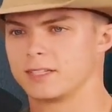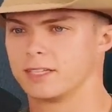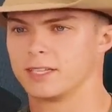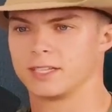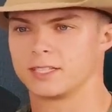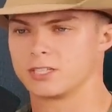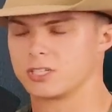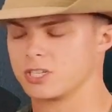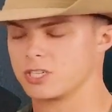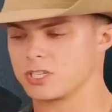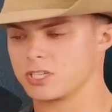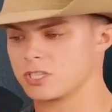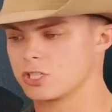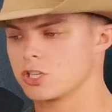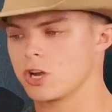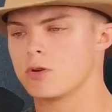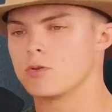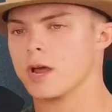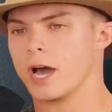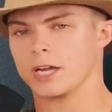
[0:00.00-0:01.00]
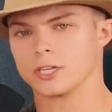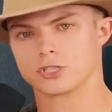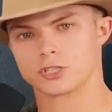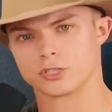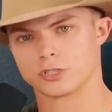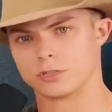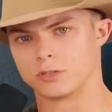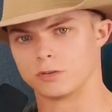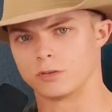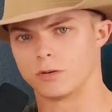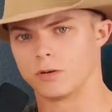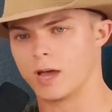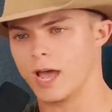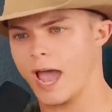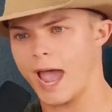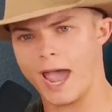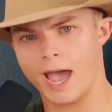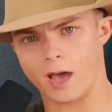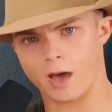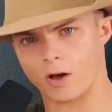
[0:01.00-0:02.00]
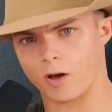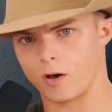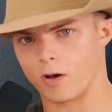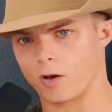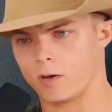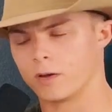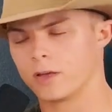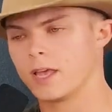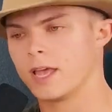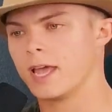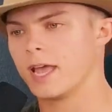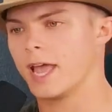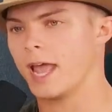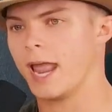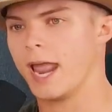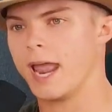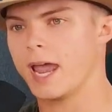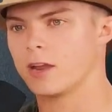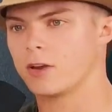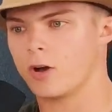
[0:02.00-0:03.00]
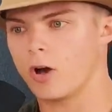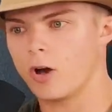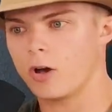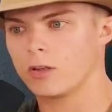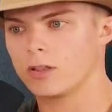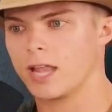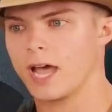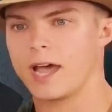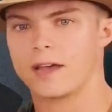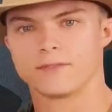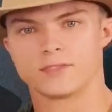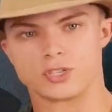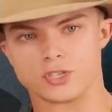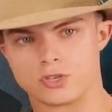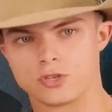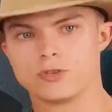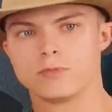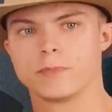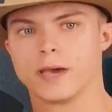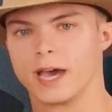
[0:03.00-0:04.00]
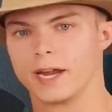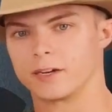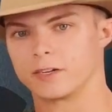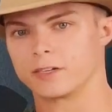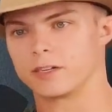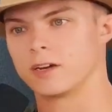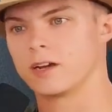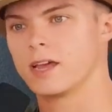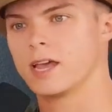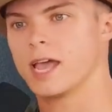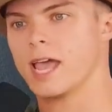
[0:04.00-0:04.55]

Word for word: And that's just so not true at all. And all lives do matter.